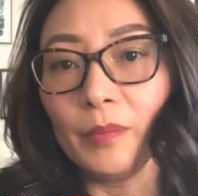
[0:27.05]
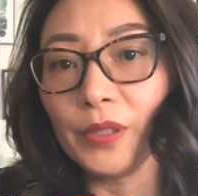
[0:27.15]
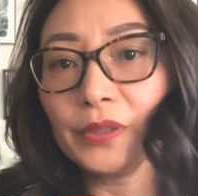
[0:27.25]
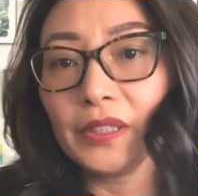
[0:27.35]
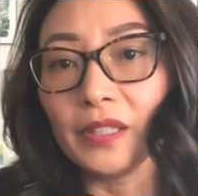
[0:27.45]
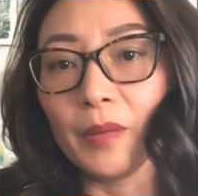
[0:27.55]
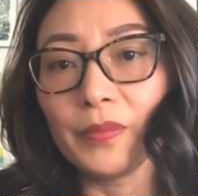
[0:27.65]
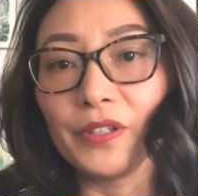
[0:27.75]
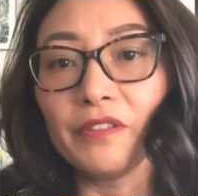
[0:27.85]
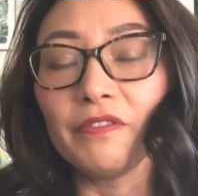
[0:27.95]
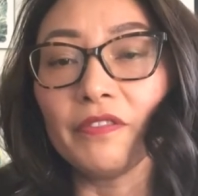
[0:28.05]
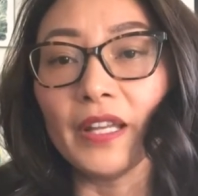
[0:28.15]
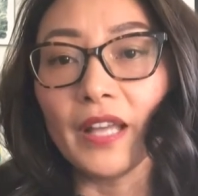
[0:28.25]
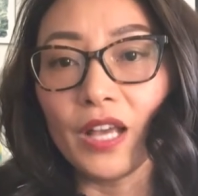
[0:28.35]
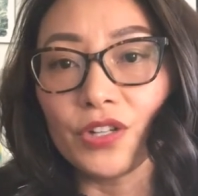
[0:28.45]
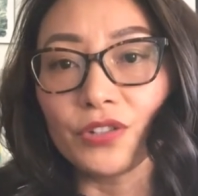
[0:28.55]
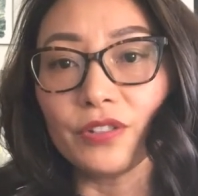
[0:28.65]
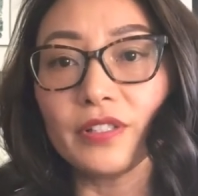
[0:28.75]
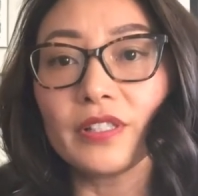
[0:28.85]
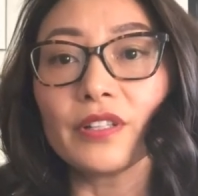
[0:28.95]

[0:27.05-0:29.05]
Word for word: building up your financials,